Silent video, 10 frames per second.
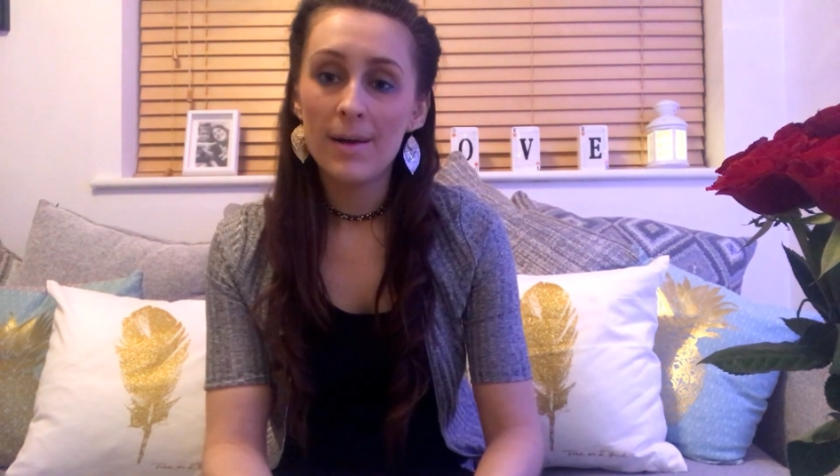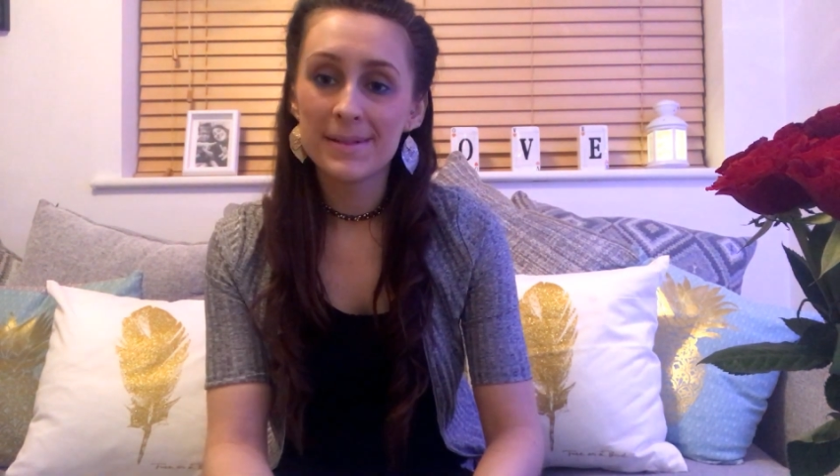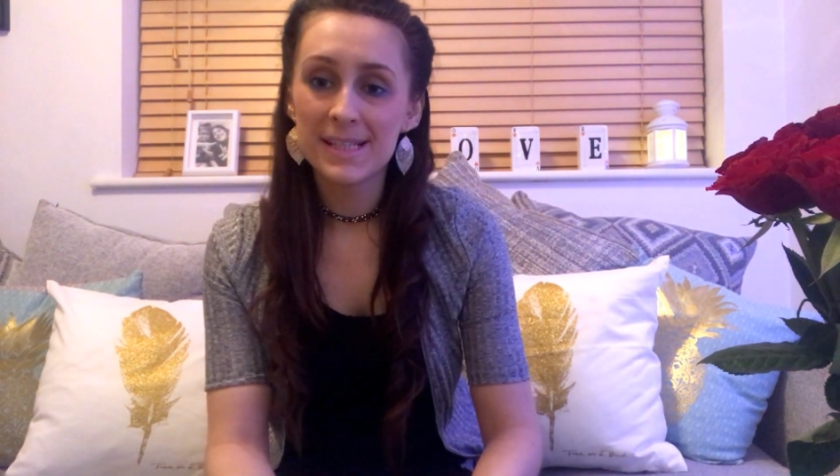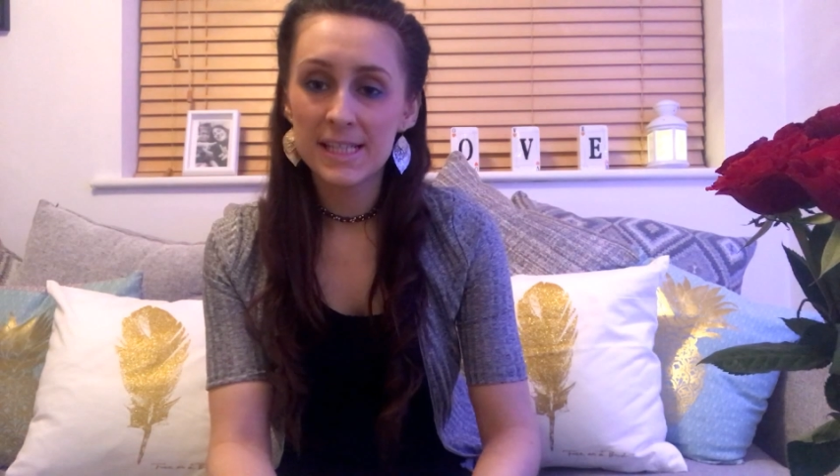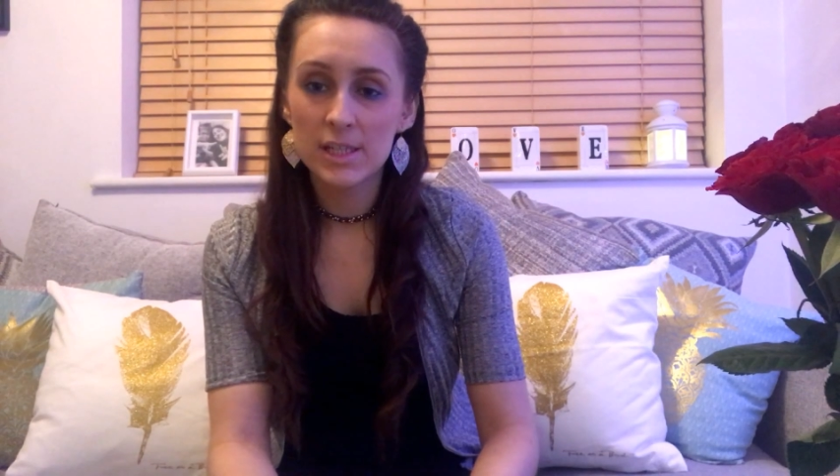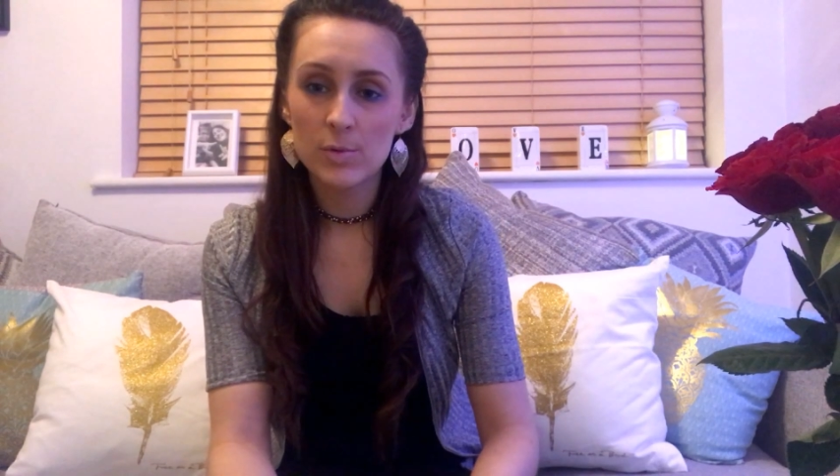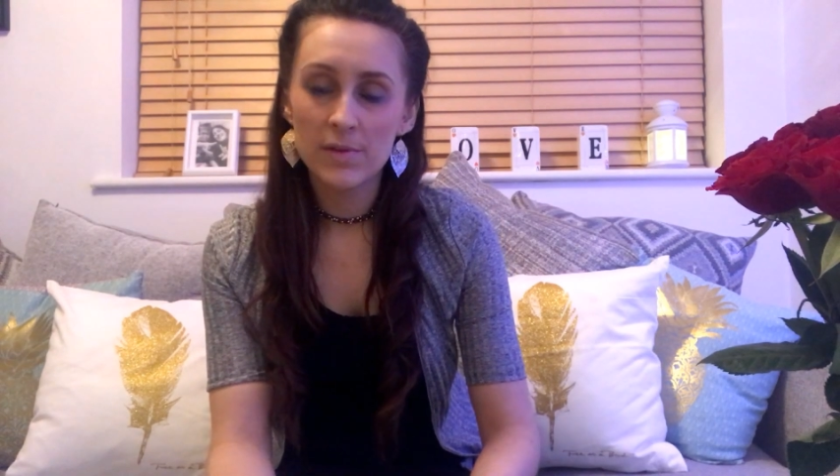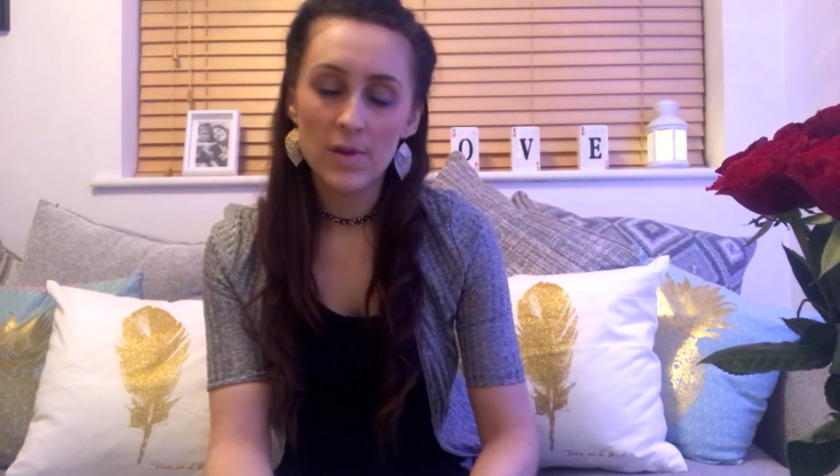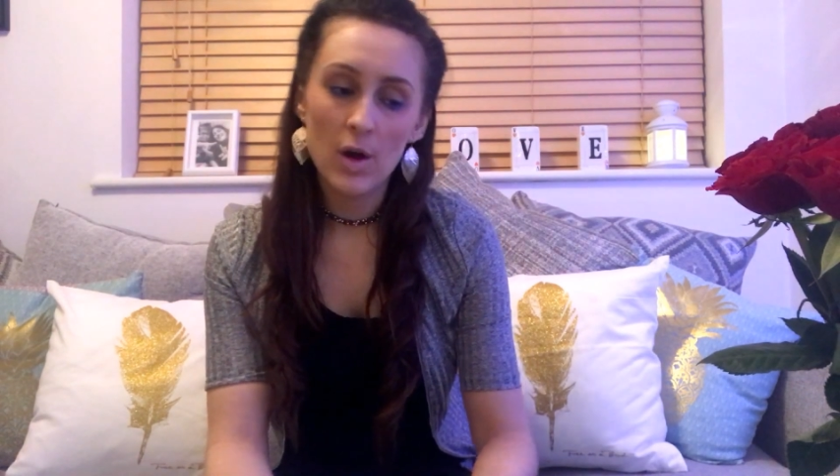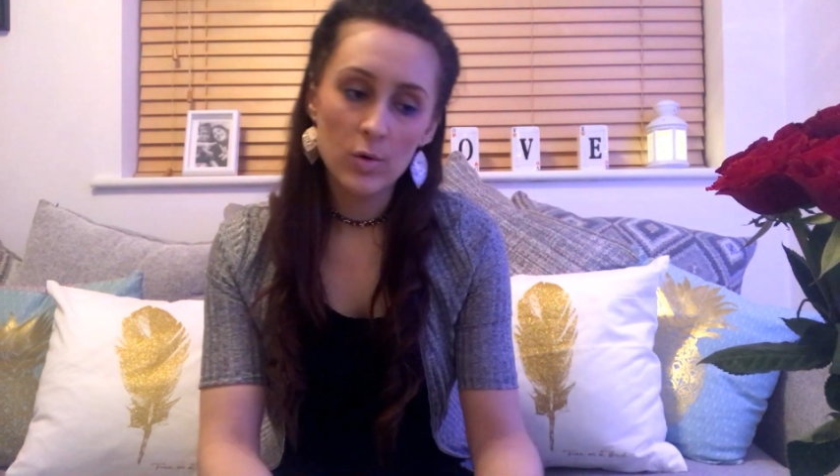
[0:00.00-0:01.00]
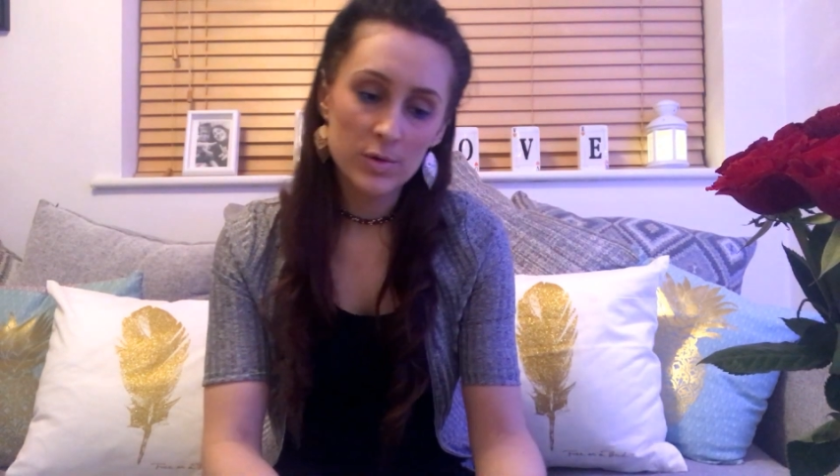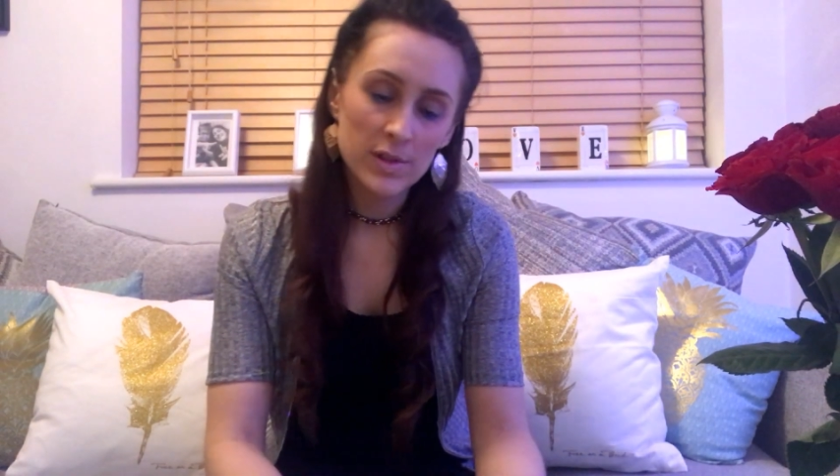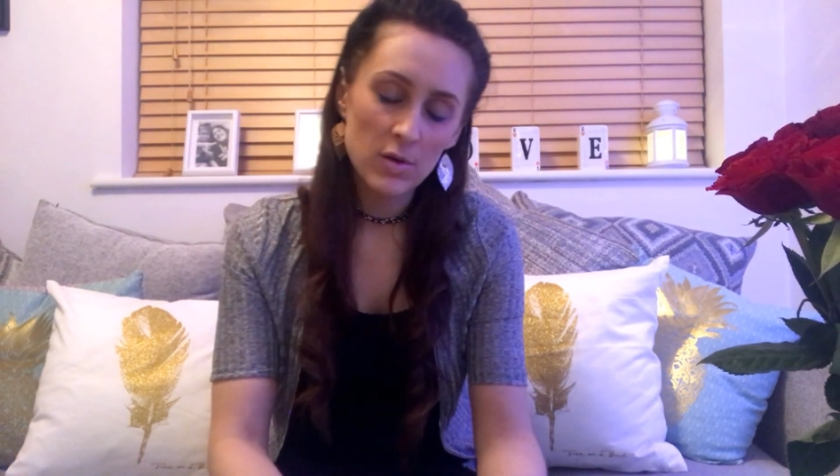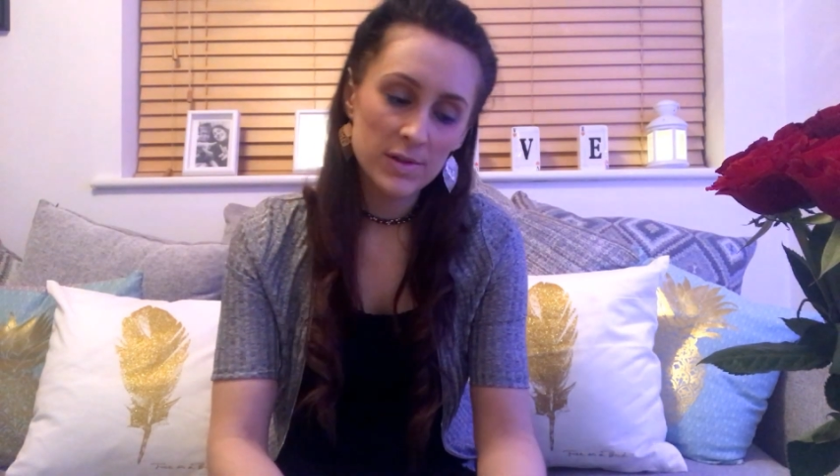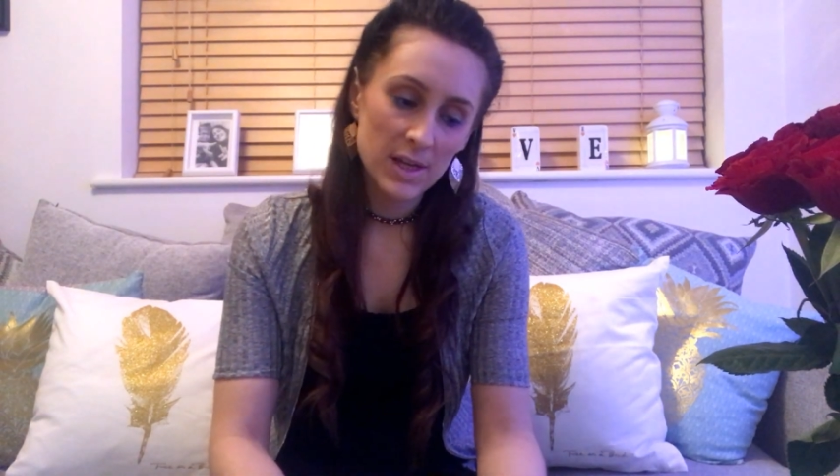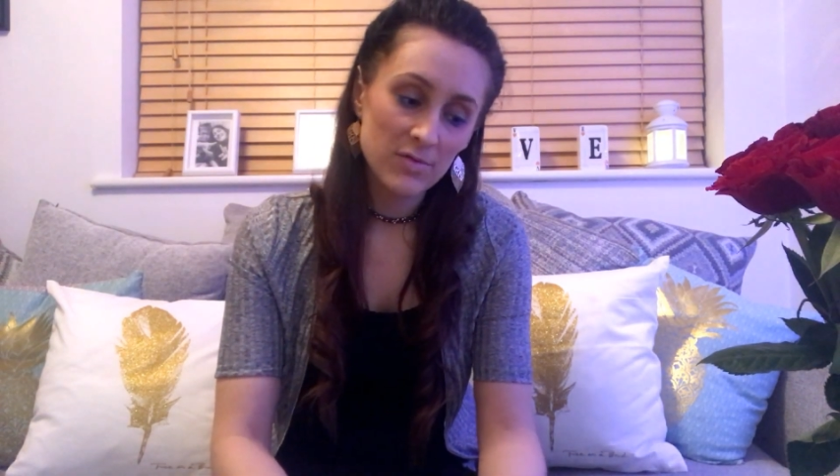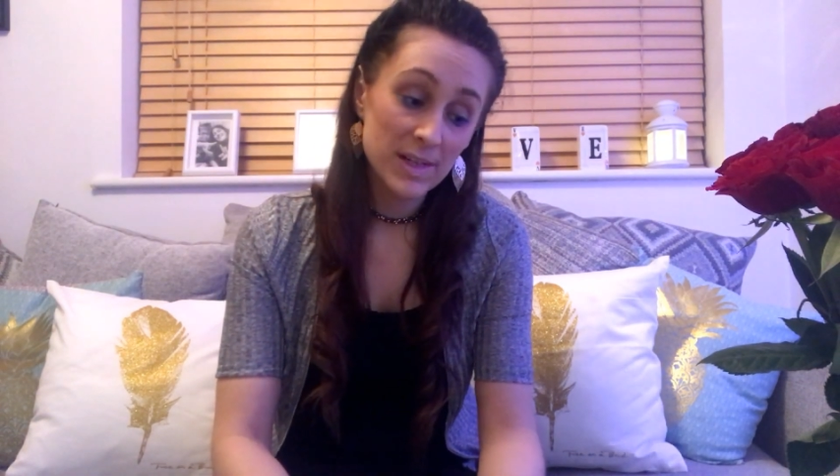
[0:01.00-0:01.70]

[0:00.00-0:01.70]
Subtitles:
I was listening to one of the old songs I'd